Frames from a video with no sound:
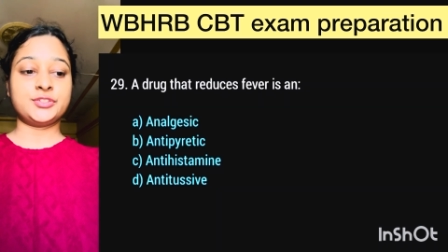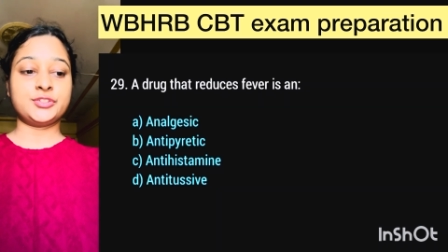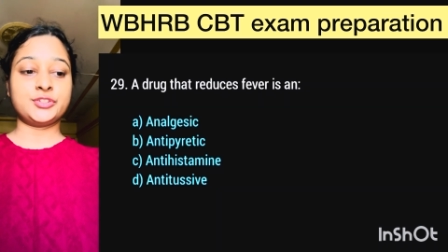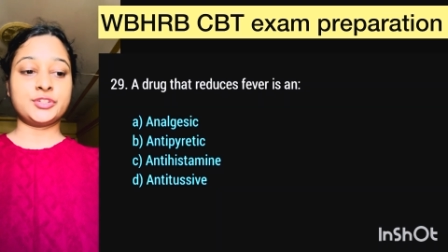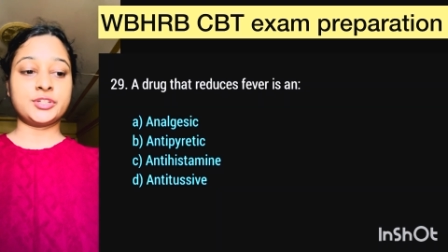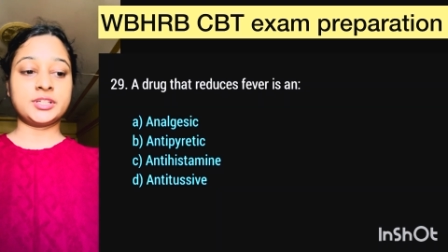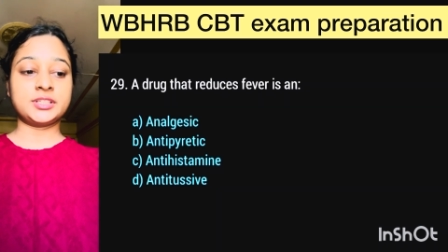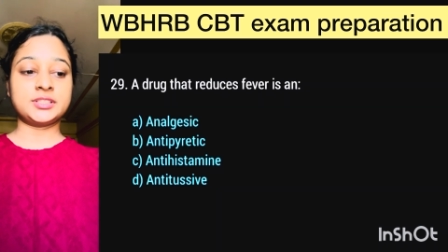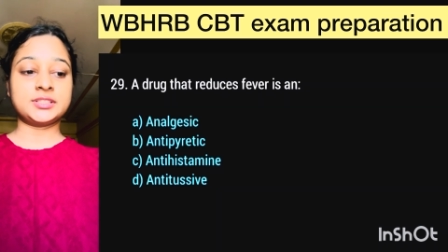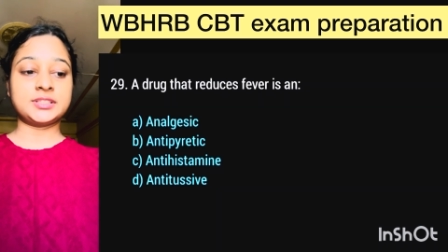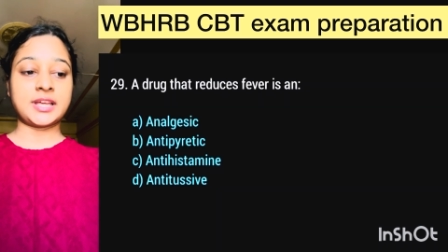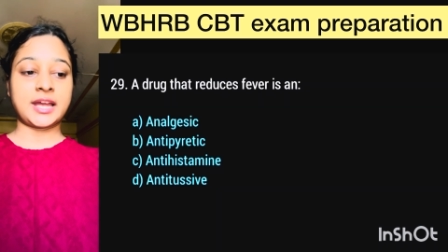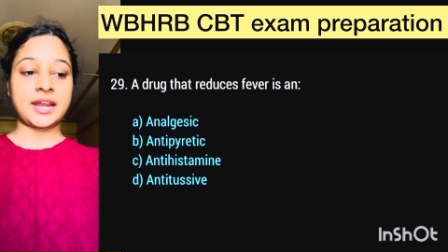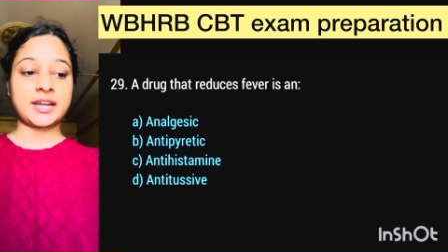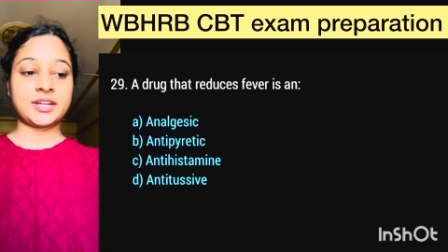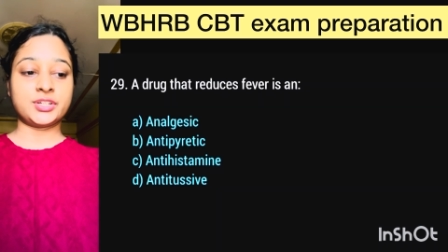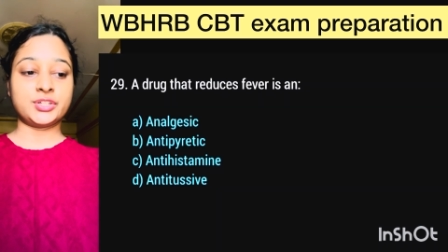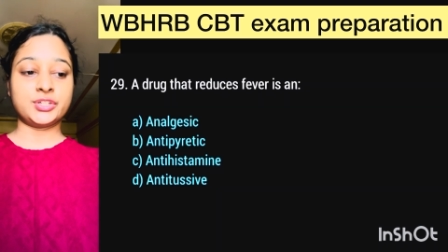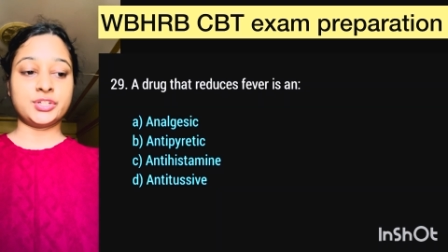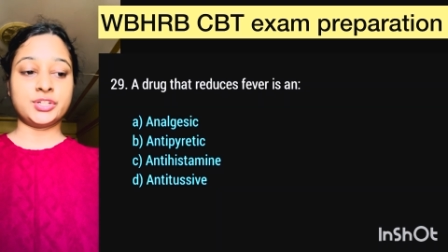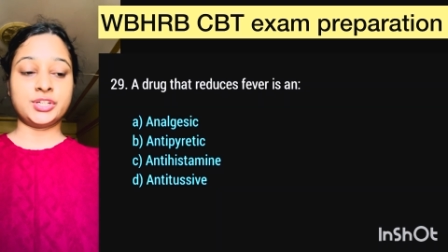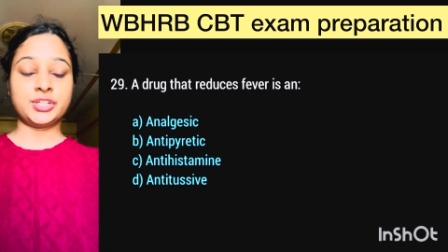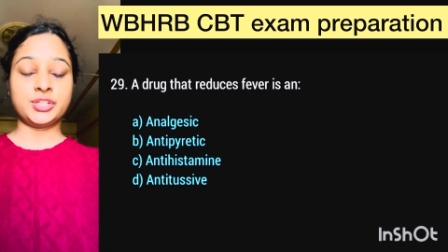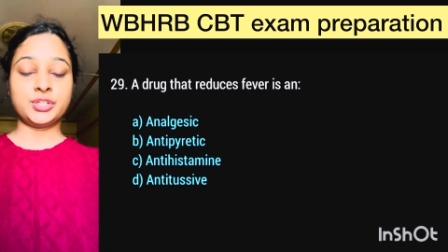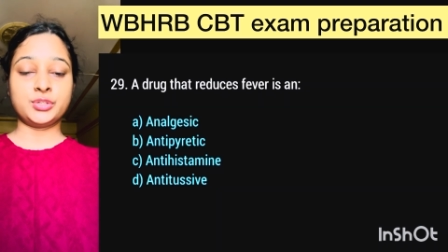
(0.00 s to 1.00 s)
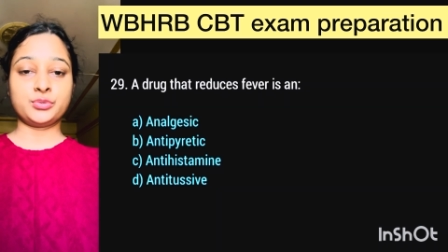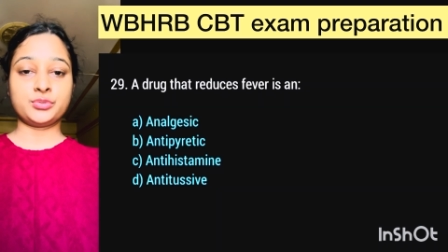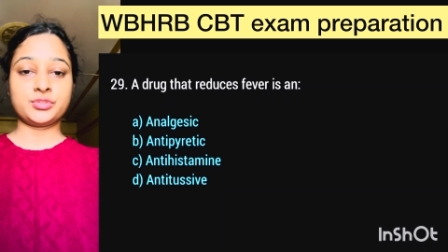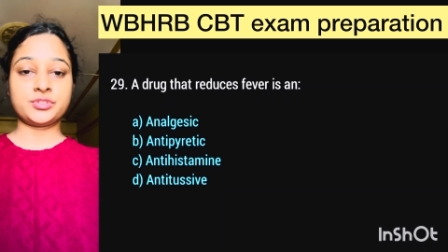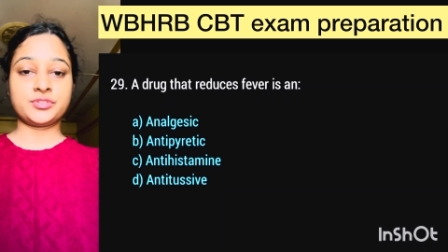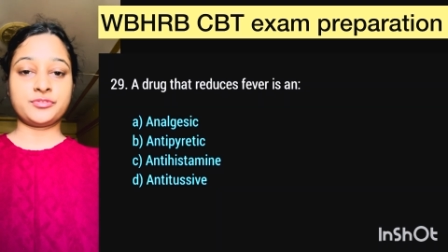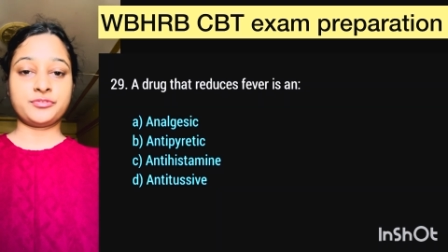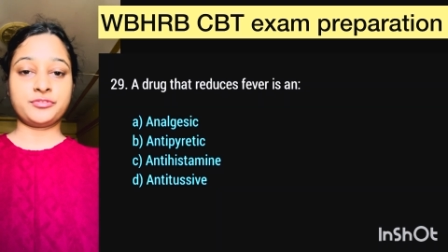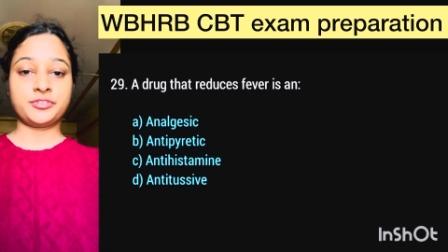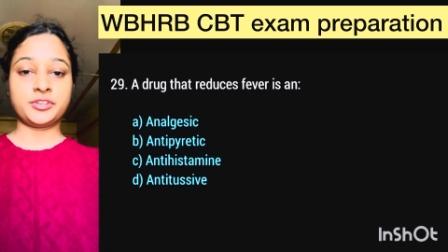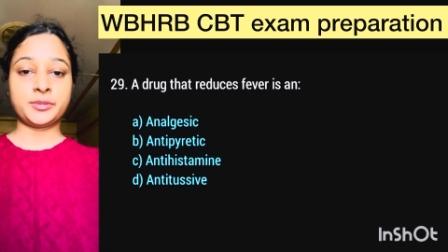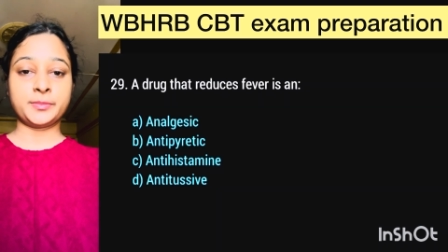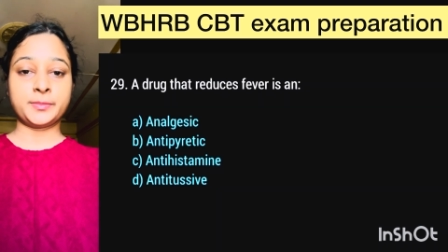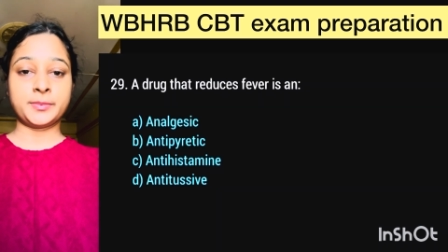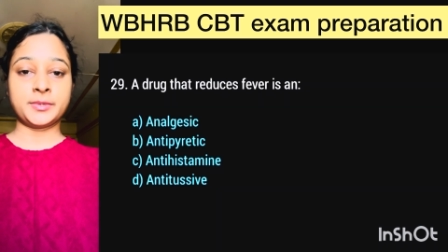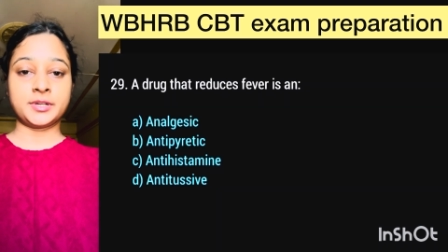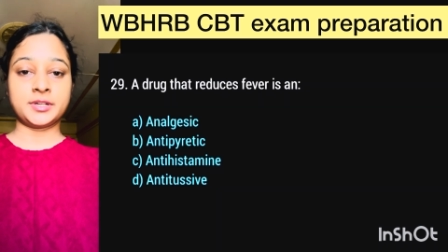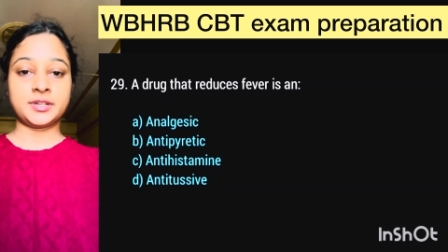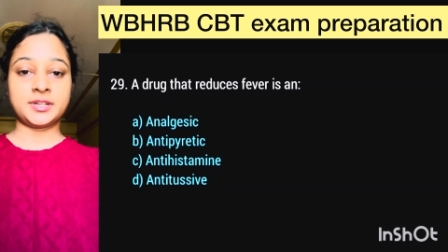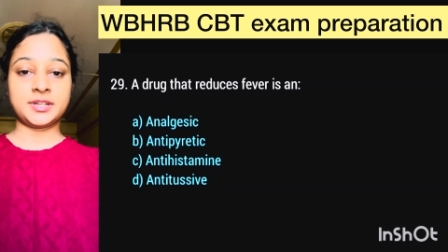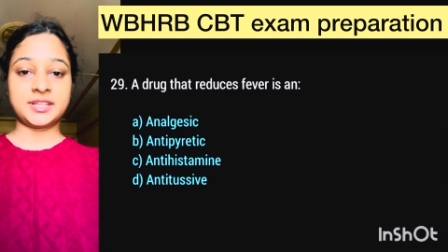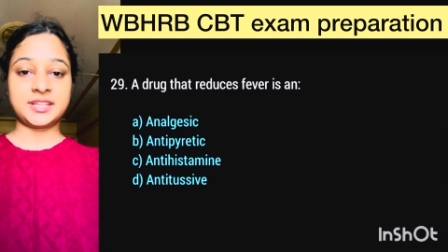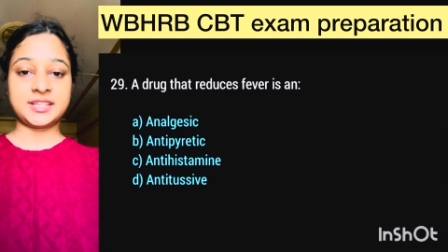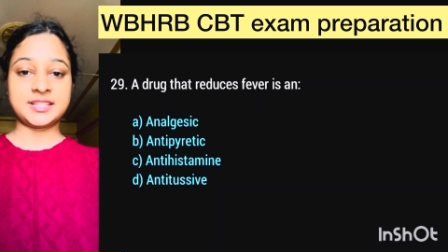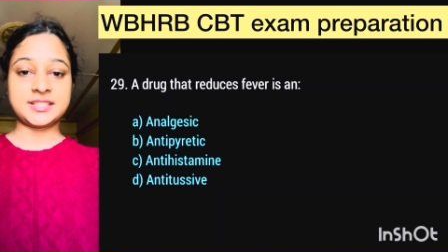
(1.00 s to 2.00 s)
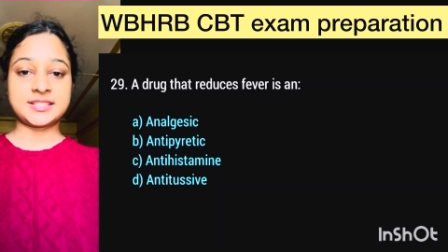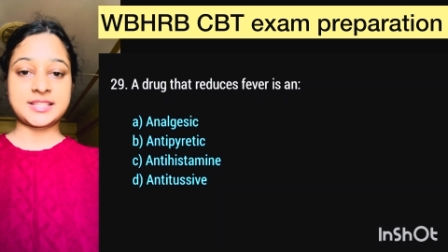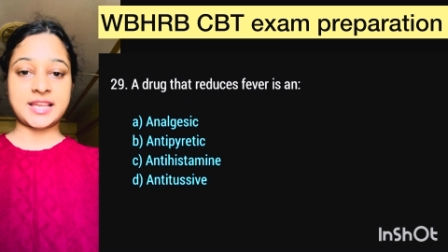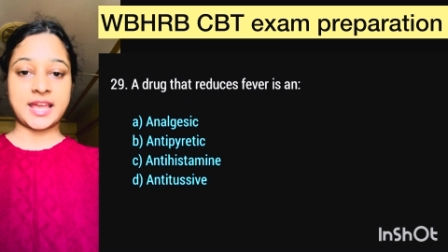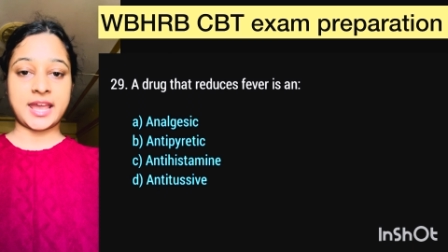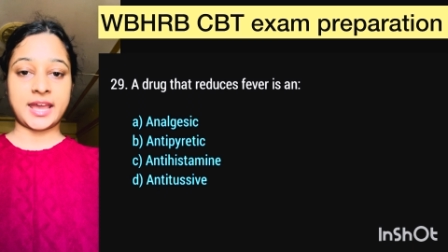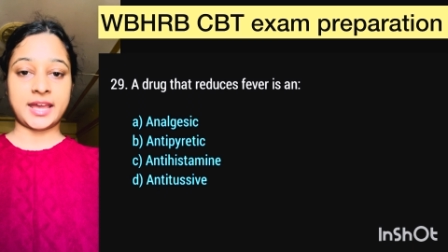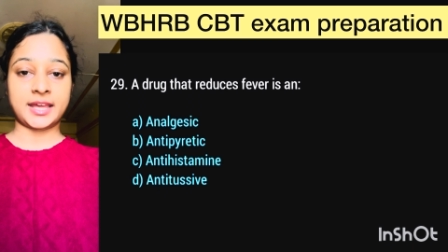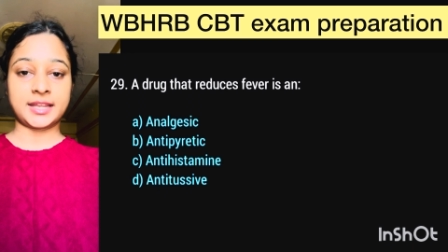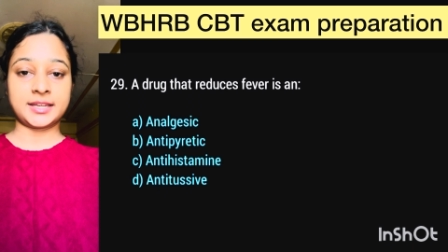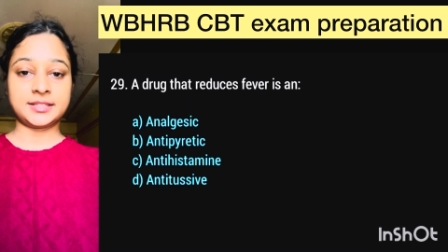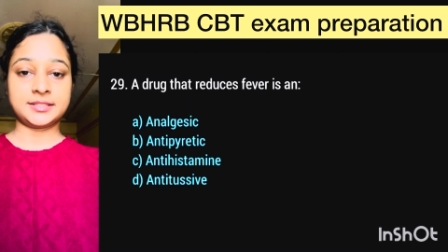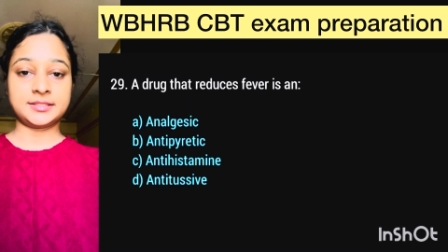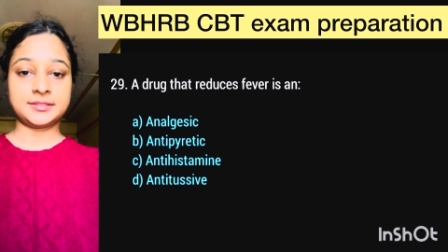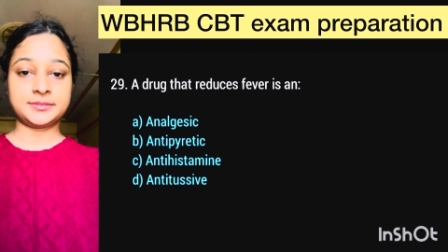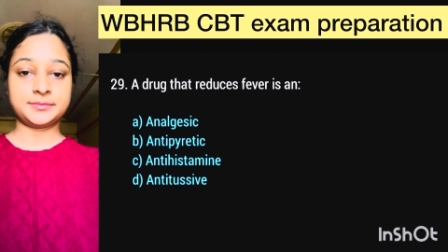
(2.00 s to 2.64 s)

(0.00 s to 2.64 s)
drug that reduces fever is an.